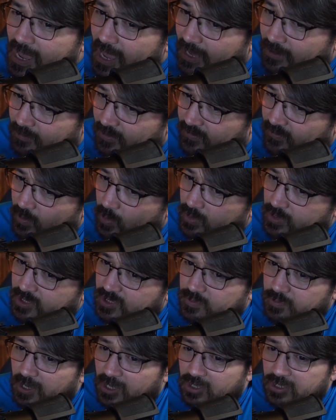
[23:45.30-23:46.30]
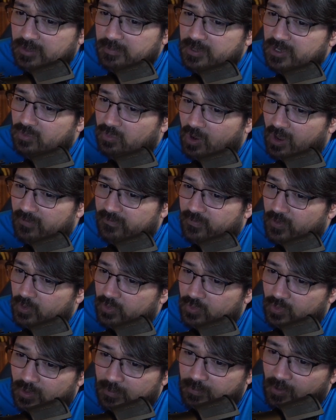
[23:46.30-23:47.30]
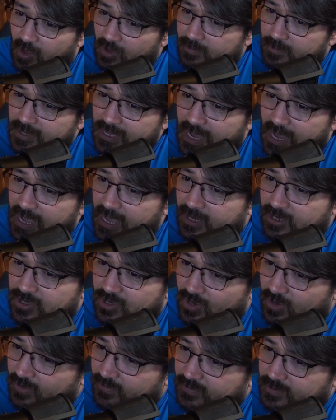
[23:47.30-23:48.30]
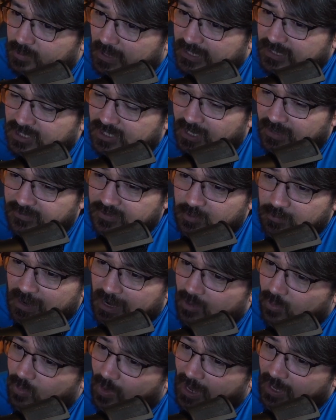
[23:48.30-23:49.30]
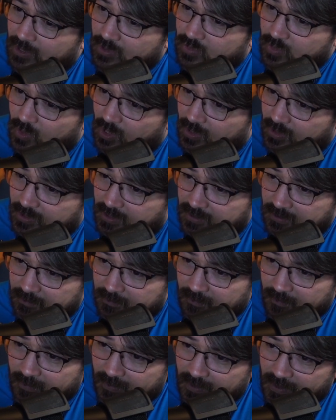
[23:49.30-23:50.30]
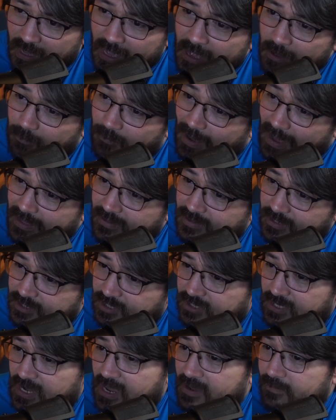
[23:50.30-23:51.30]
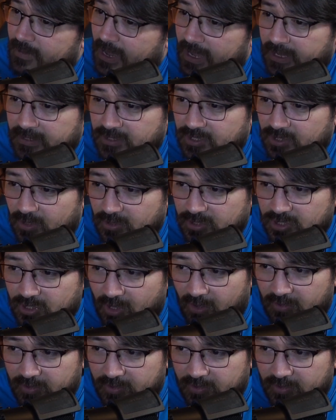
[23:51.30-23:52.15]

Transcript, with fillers: and before the spell could be wrought further upon me, I had nerved myself to my wild work. By this time I had searched all